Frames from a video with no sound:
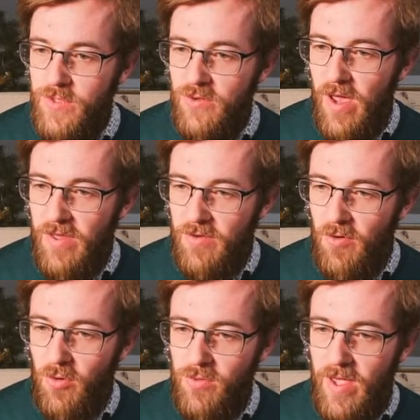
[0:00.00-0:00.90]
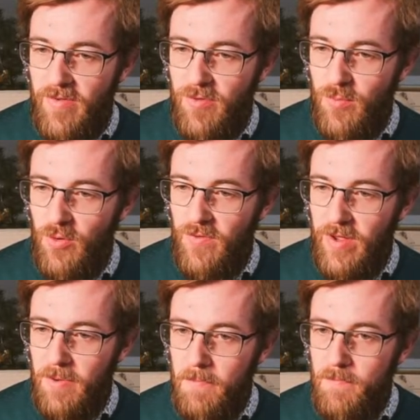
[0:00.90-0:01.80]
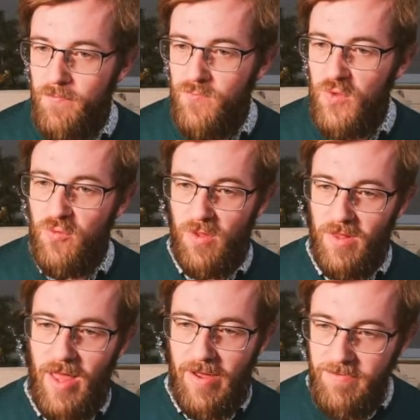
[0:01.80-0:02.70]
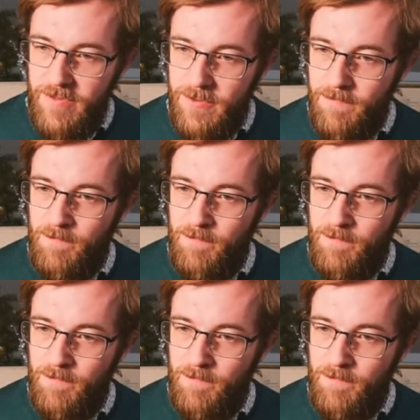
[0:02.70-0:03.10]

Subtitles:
So yeah, they're only ever moving to the left.